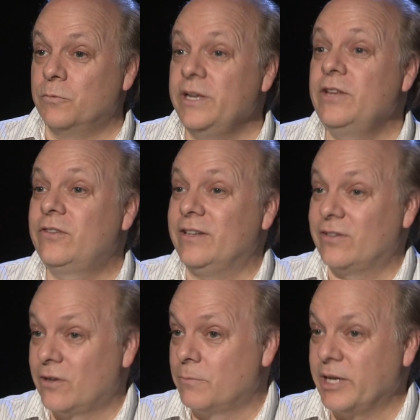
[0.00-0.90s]
we see
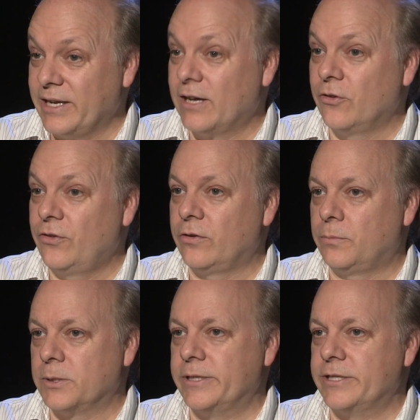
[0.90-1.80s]
somebody else
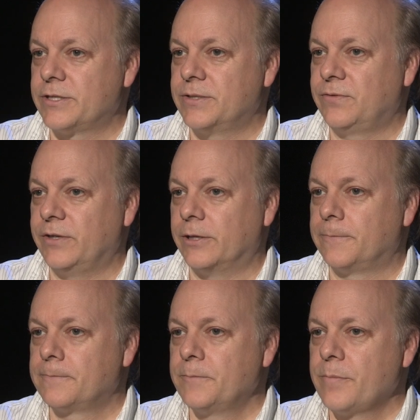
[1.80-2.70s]
experience the fear,
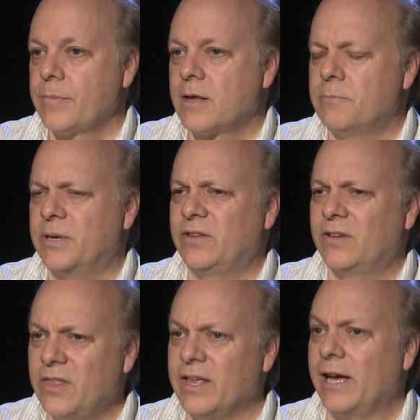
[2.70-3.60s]
but
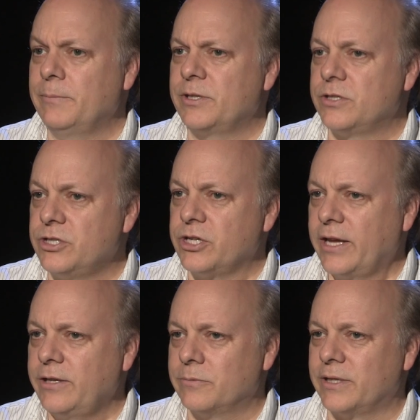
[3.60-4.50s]
to them it's
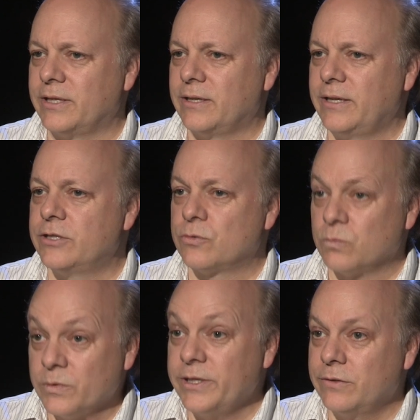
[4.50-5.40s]
genuine, it's
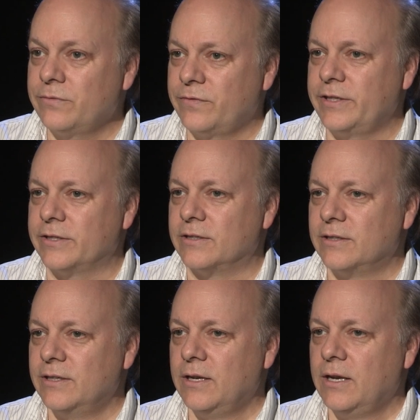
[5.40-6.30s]
real fear,
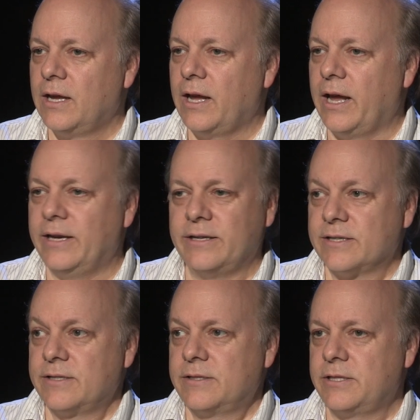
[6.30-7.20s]
and it
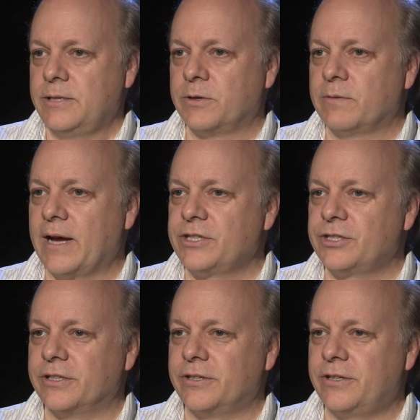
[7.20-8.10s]
doesn't seem
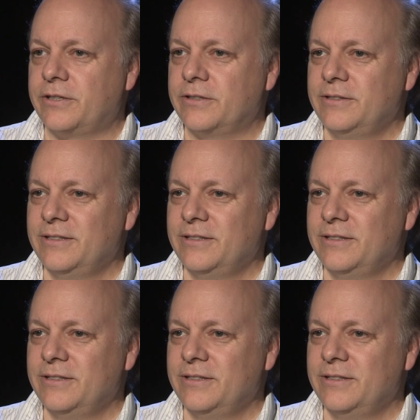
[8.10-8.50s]
irrational at all.